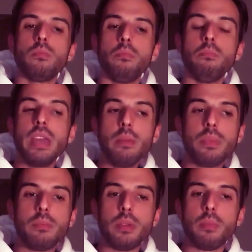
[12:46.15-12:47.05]

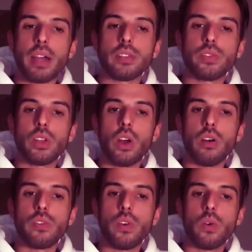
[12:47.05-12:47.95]
maybe be mindful
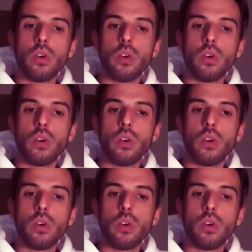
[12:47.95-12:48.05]
of